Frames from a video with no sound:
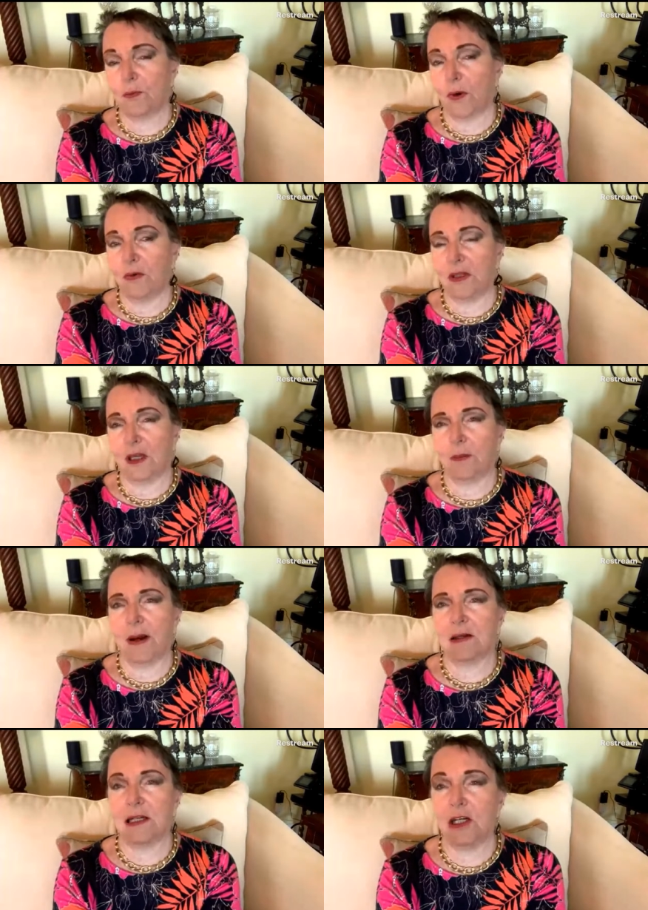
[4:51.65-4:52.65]
when we think
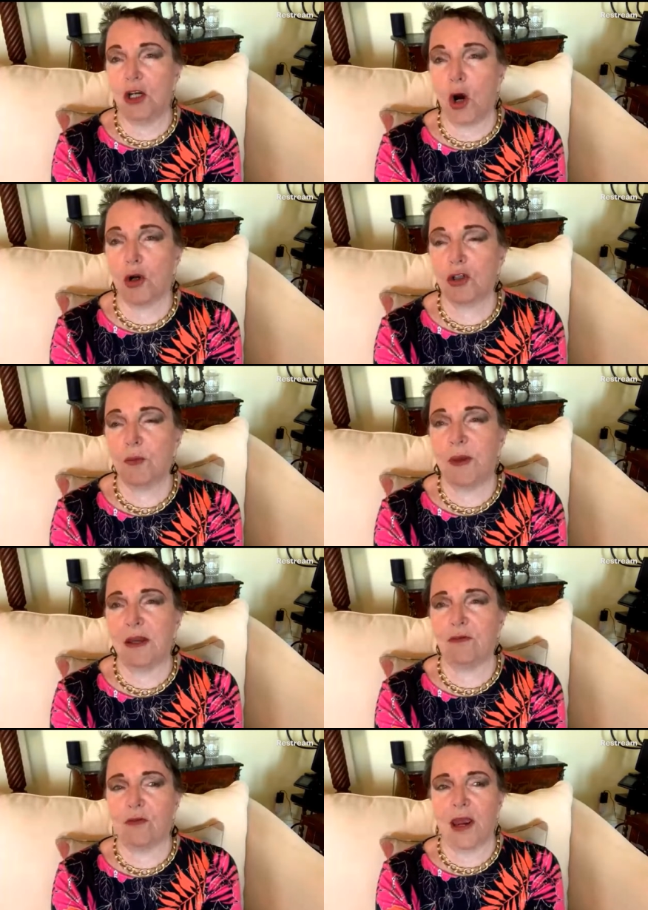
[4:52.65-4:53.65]
about it not to
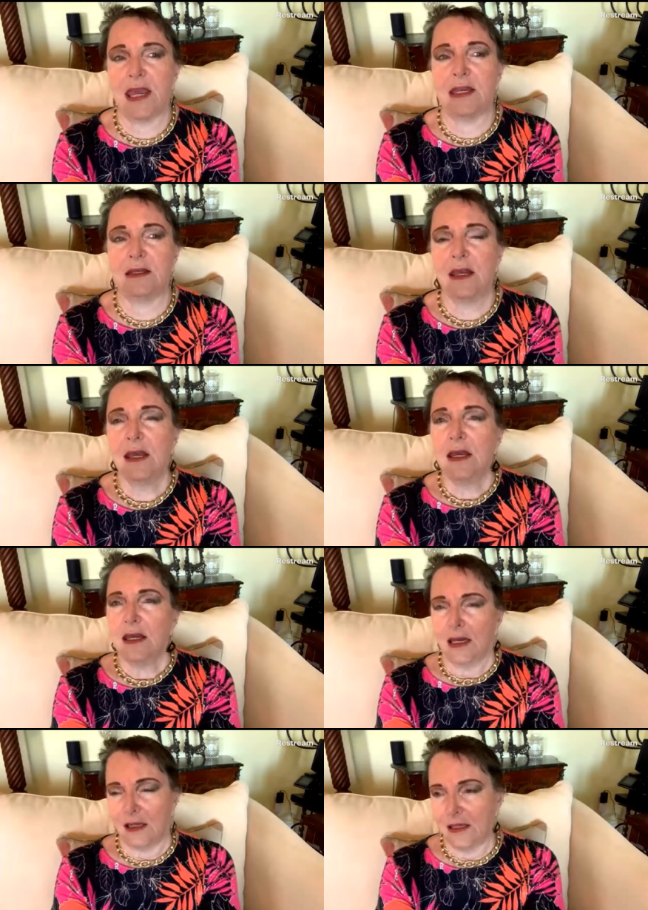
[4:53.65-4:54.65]
be afraid
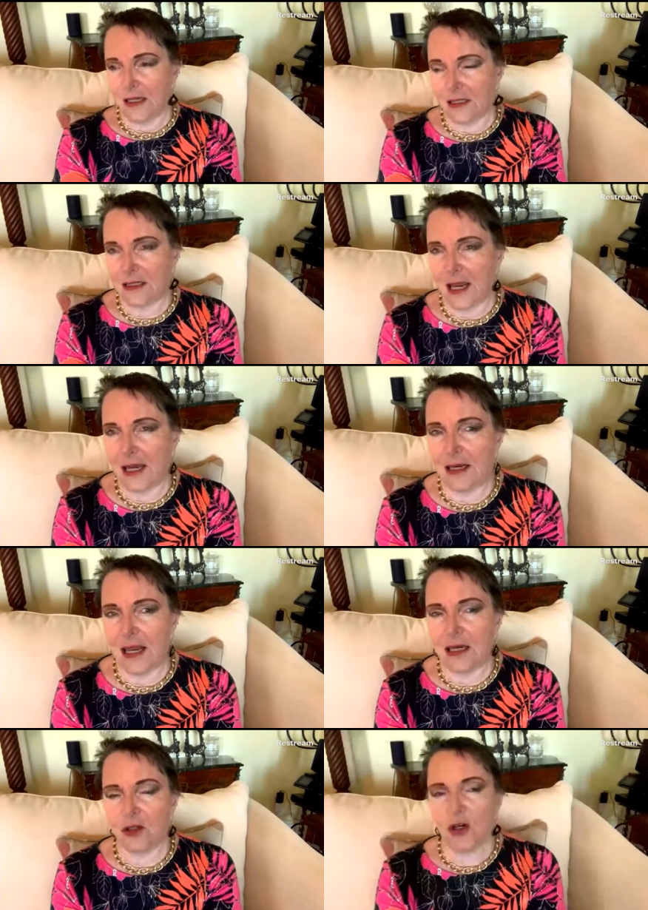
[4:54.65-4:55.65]
in this day and
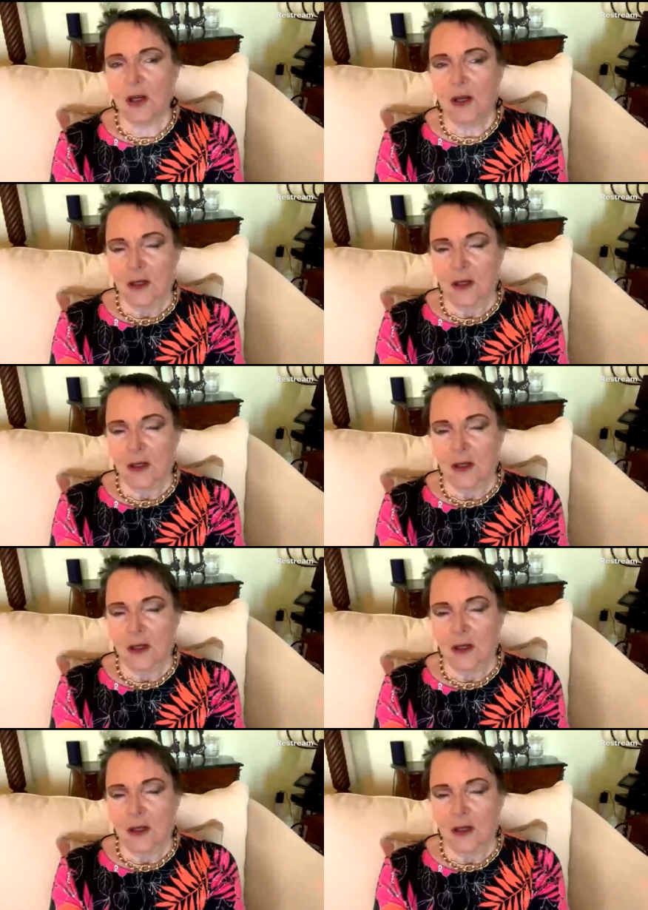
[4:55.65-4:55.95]
age.